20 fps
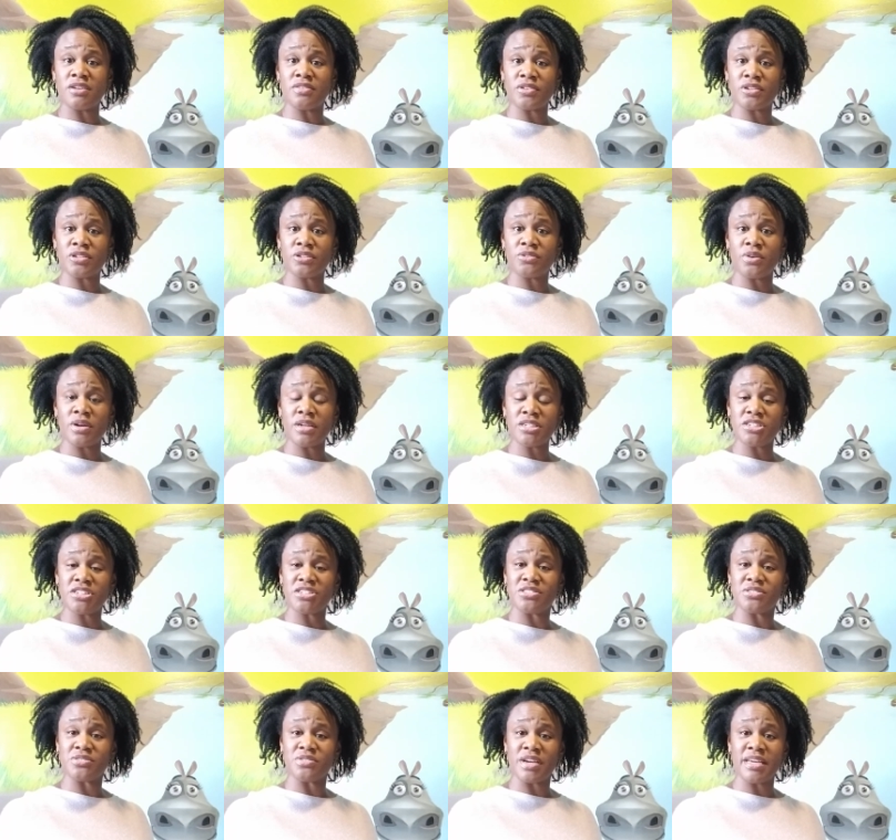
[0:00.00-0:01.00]
of good
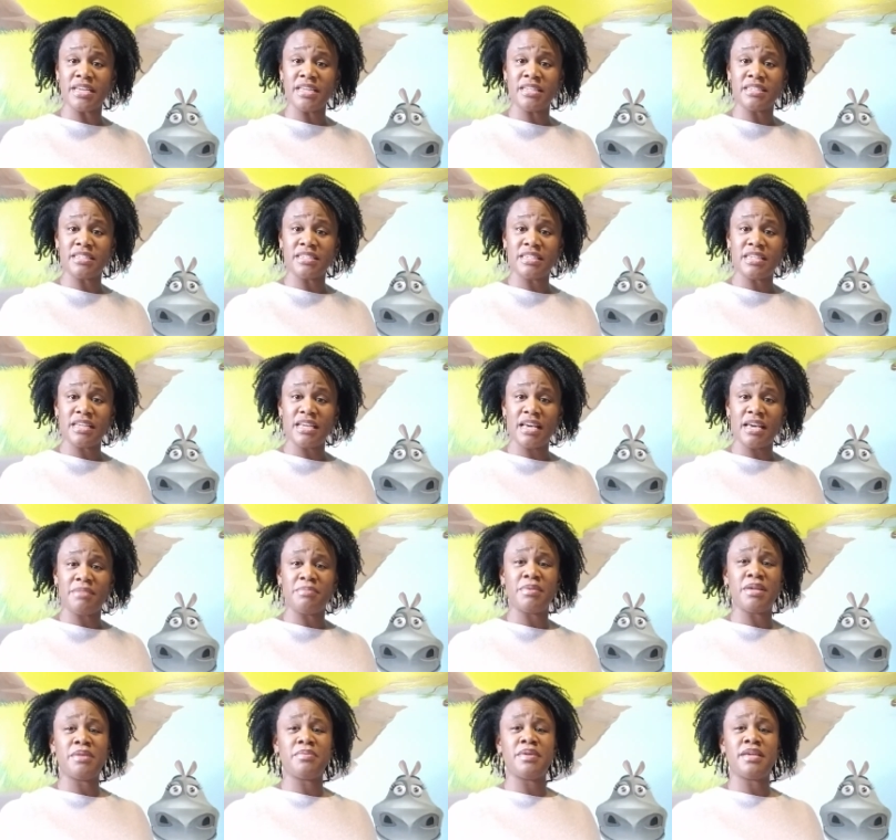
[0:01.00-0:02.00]
questions, right? And
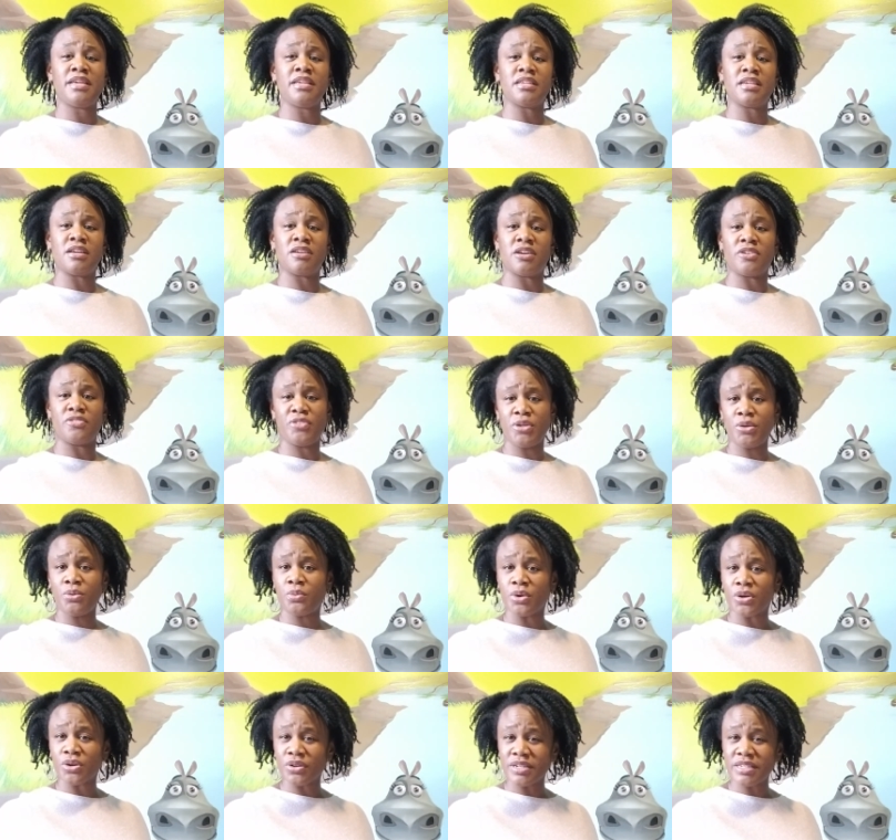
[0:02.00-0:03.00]
maybe a few
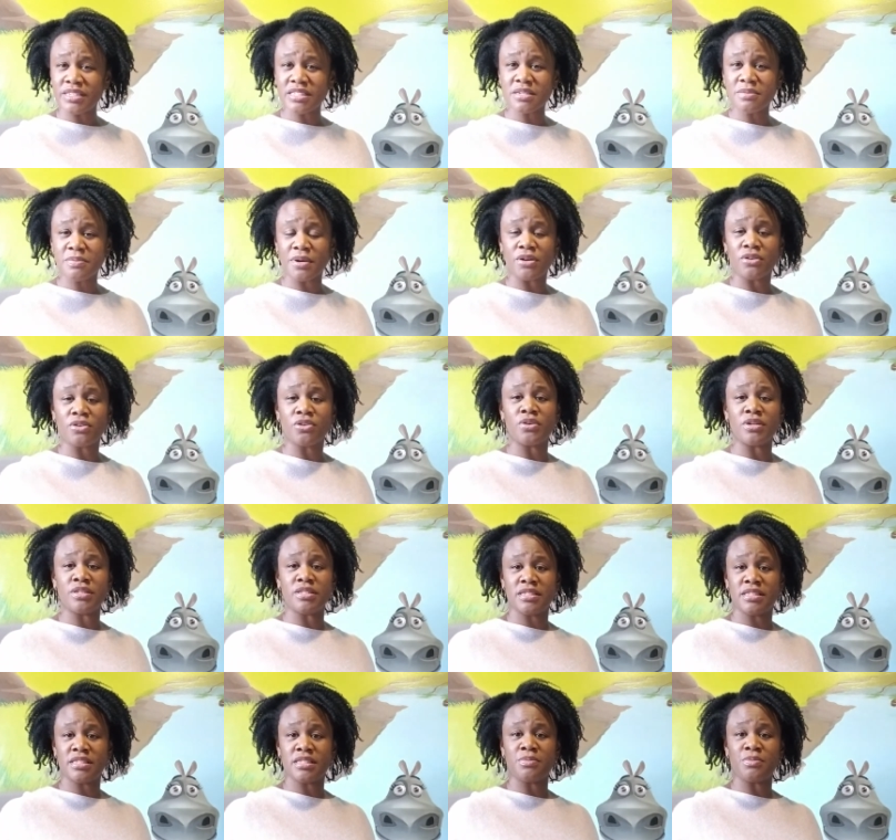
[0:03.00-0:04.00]
worries about going to
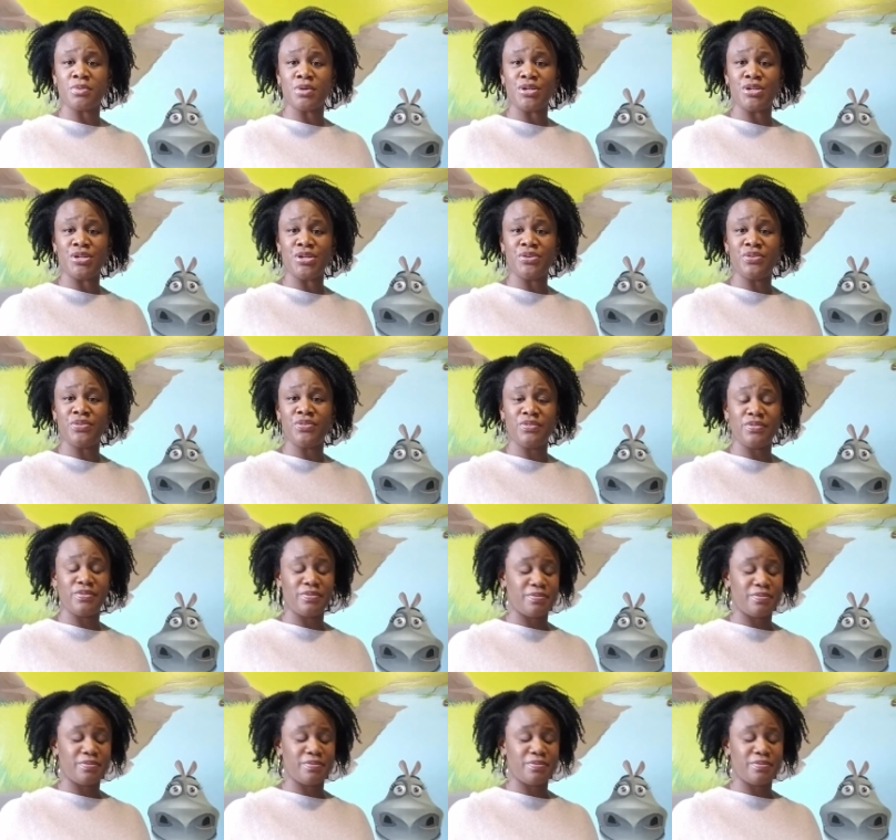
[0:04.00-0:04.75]
somewhere new.